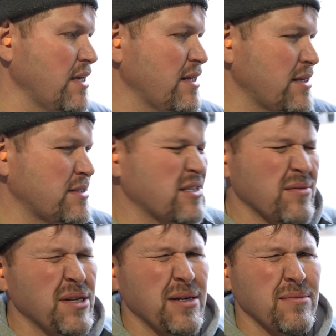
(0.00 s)
that
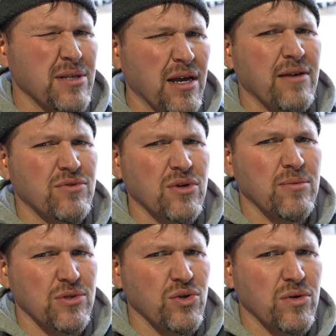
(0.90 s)
sometimes I have
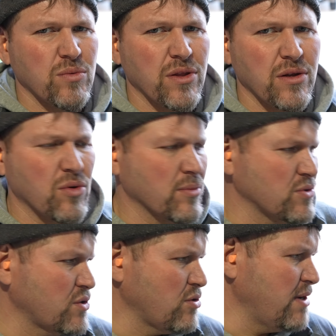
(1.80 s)
trouble doing with a normal
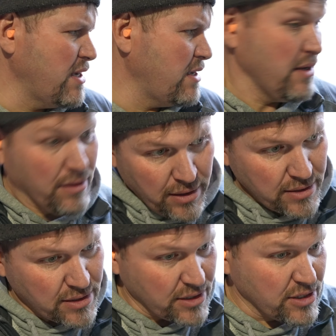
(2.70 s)
drill bit,
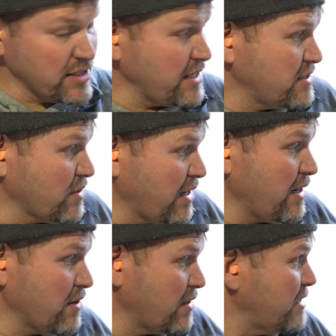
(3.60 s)
such as these right
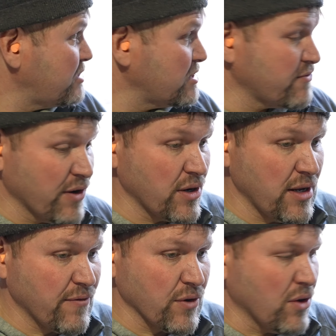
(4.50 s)
here. It's just very
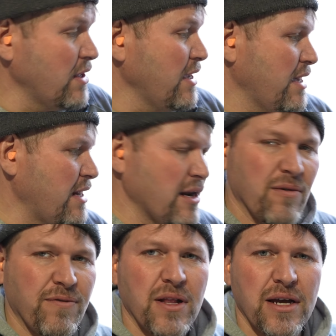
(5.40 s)
difficult, and I
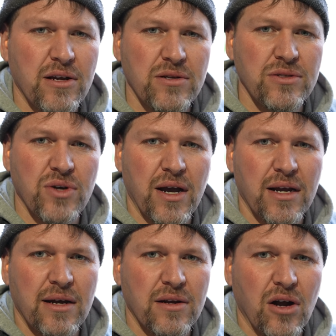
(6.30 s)
don't feel like dragging
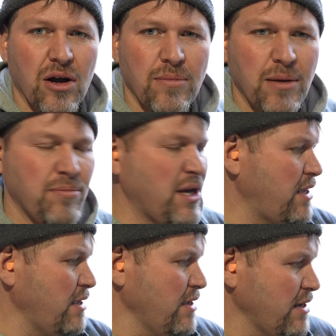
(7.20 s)
out a carbide bit
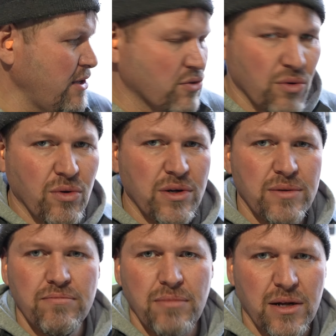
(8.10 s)
and
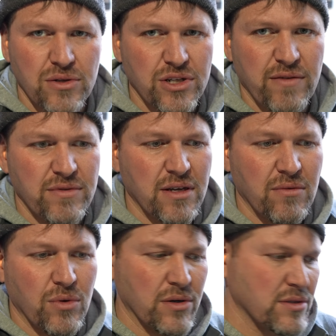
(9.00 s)
throwing metal shavings
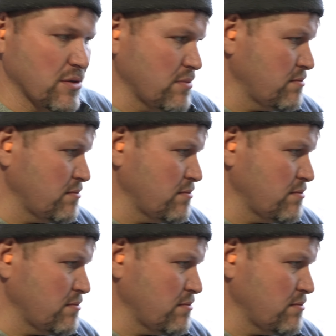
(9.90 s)
everywhere. So,